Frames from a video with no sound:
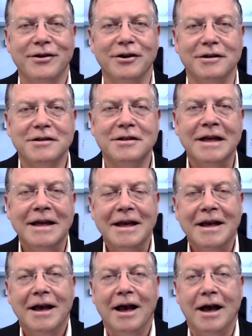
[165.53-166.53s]
Hertz.
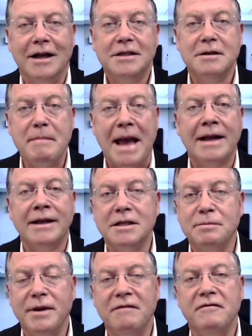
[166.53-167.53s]
Uh, demand
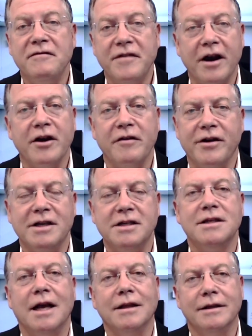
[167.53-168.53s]
has been very, very
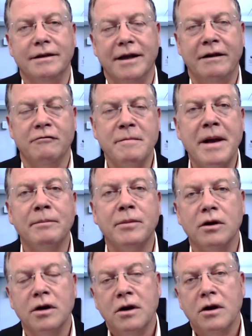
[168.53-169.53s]
solid. And
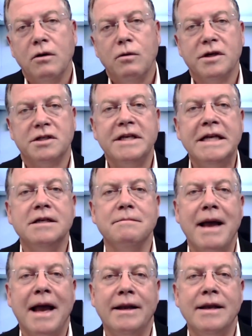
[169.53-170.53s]
remember, we're seeing
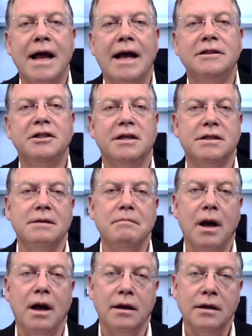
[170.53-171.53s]
demand not just
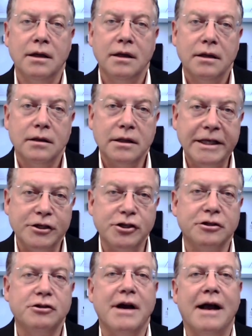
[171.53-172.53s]
among
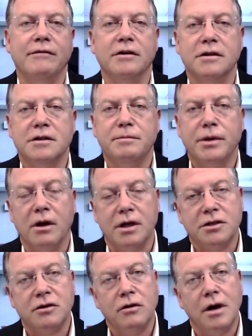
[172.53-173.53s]
leisure travelers, but
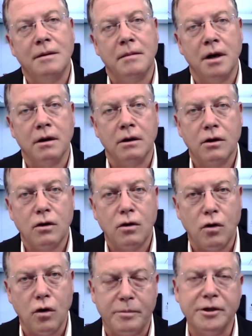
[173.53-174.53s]
also among
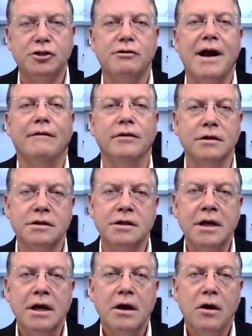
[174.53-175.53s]
corporate travelers,
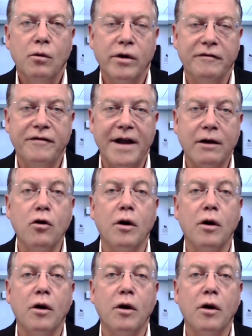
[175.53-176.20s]
where in fact